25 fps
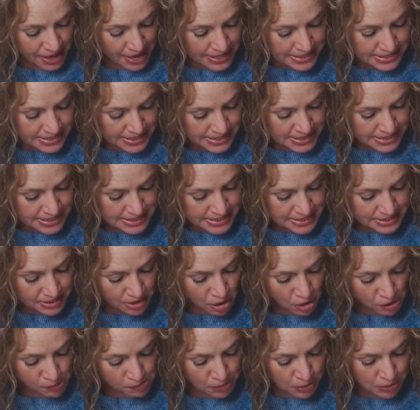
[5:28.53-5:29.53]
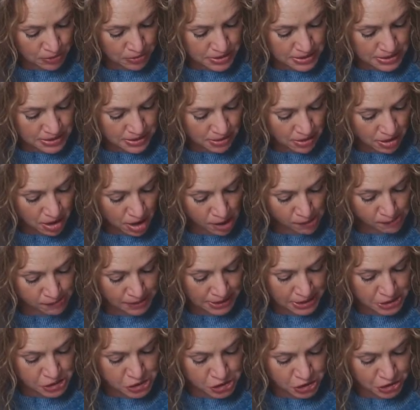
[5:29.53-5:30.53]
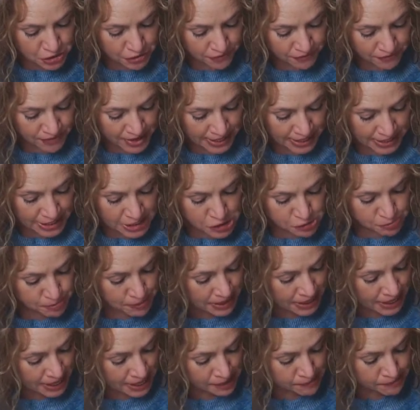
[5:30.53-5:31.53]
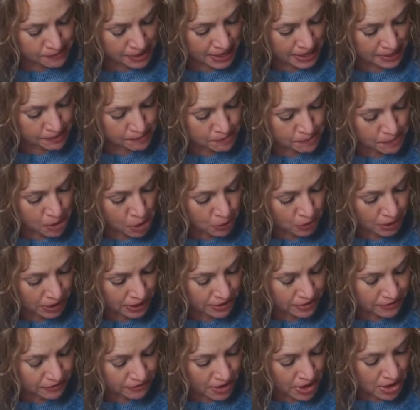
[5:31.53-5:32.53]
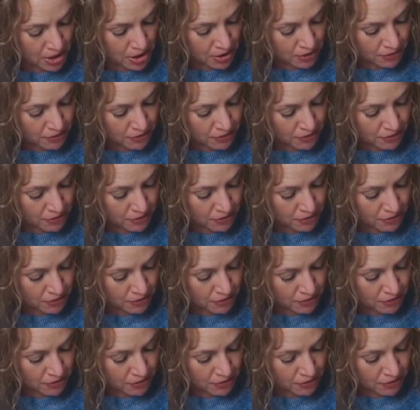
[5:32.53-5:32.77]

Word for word: and his almost comic shoe fetish became a motive